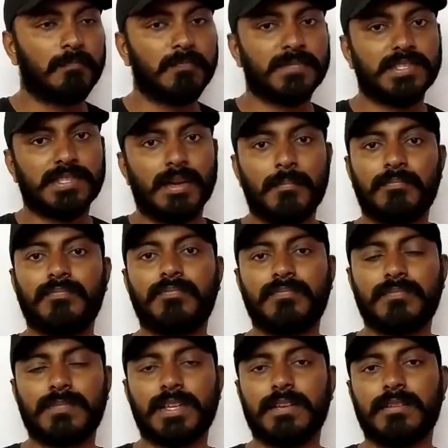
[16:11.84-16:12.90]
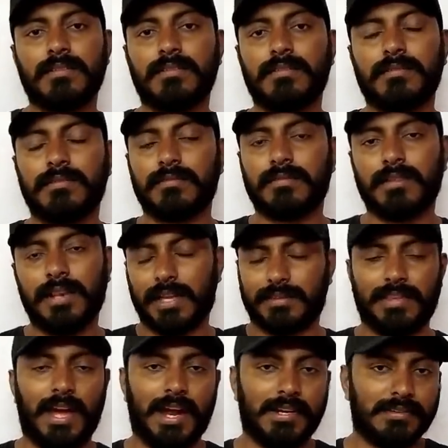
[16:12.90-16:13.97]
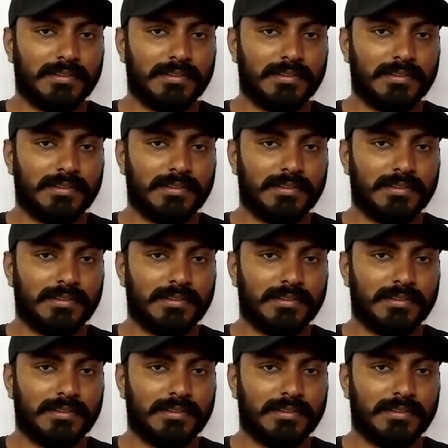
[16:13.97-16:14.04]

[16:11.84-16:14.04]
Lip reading: something like that.